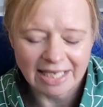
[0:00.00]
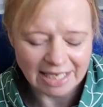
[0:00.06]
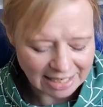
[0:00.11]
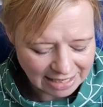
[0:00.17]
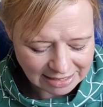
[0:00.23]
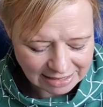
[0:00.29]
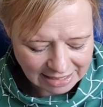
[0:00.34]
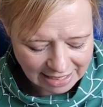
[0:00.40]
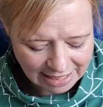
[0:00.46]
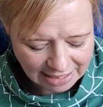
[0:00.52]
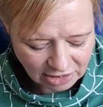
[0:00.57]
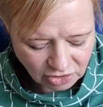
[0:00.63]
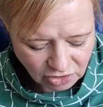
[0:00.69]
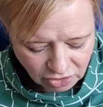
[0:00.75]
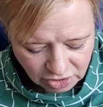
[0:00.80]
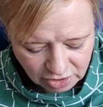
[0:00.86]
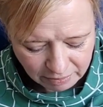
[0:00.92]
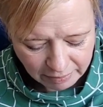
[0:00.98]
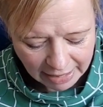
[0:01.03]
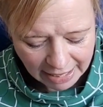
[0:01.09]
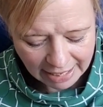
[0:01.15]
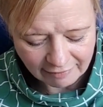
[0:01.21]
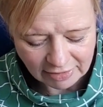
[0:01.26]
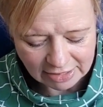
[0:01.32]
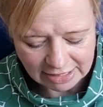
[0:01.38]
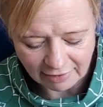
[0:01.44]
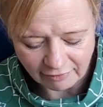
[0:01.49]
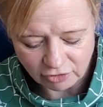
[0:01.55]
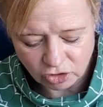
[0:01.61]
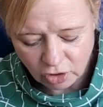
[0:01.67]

It isn't. It doesn't behave itself.